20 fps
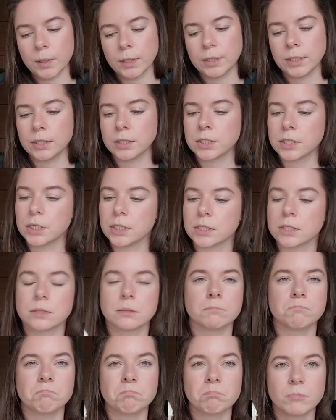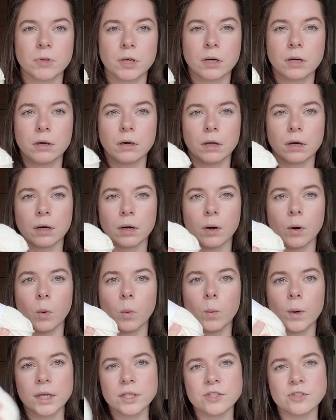This is color
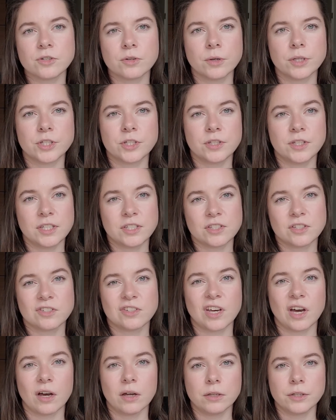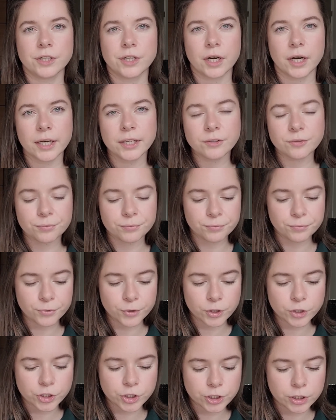01, so this is the undyed
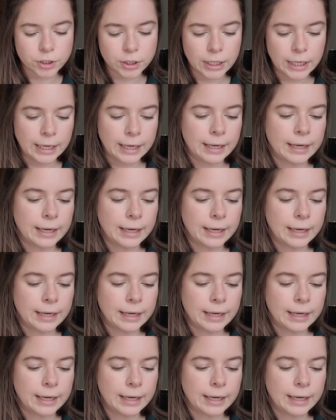version,